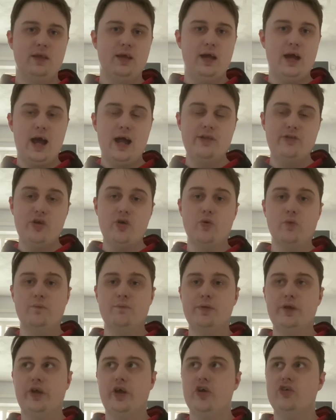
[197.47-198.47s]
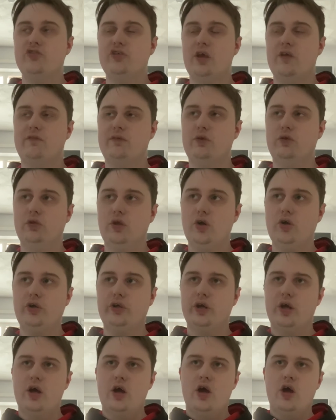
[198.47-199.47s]
I do, because if you
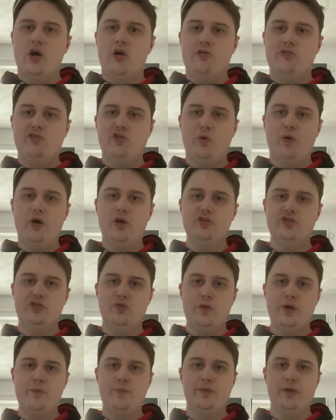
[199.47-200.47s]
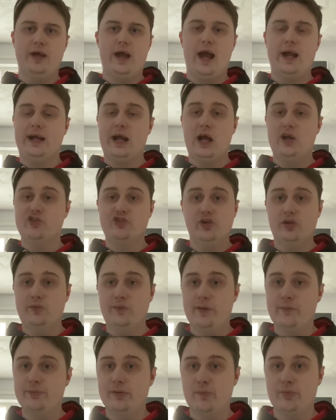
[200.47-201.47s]
look towards the replay, I can't show you
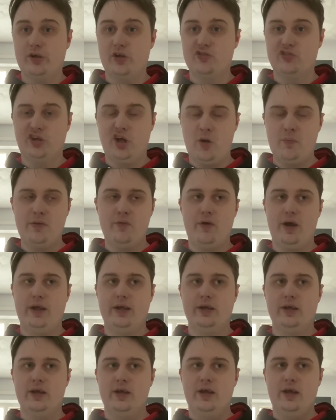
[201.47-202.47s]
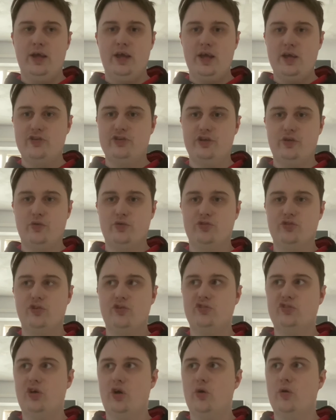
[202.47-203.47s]
the replay because of copyright issues.
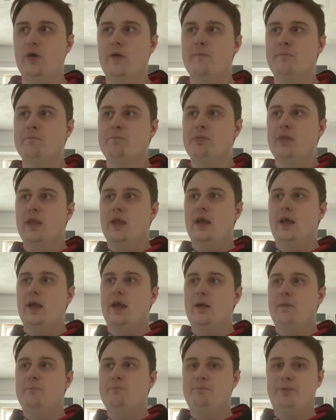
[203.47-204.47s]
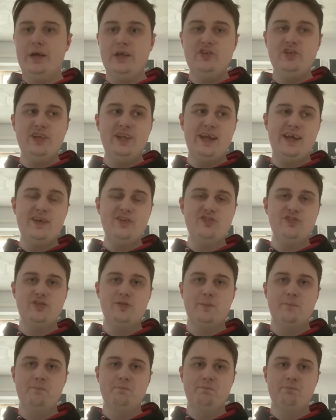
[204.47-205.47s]
So, picture
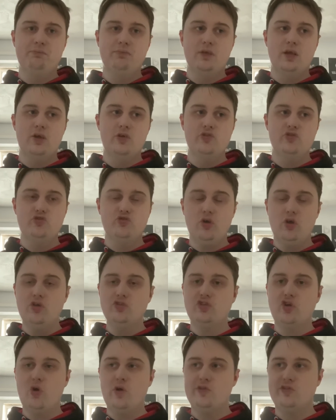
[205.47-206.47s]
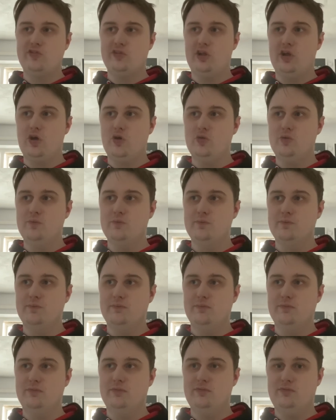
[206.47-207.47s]
this. Stroll's going slow,
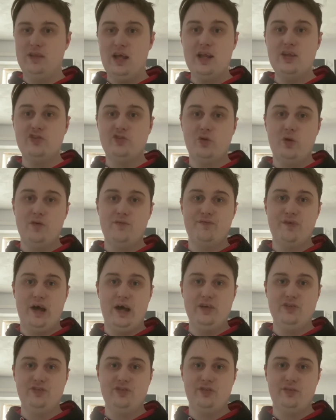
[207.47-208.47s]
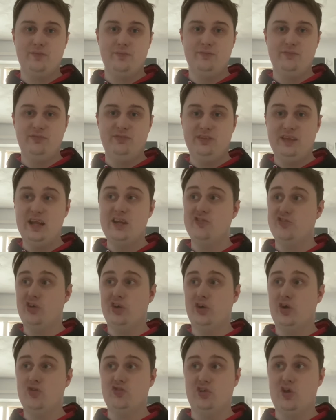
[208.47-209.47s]
then he's going fast, then he's going
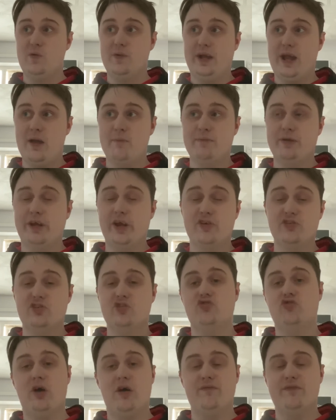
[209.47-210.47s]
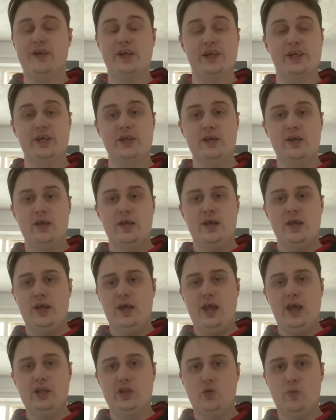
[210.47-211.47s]
to go slow again because there's traffic
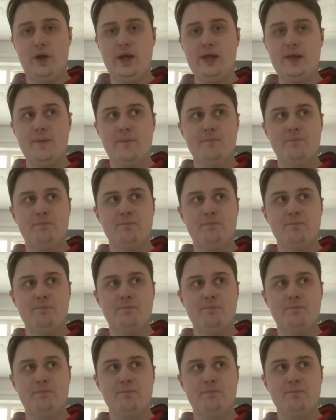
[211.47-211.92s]
in the way.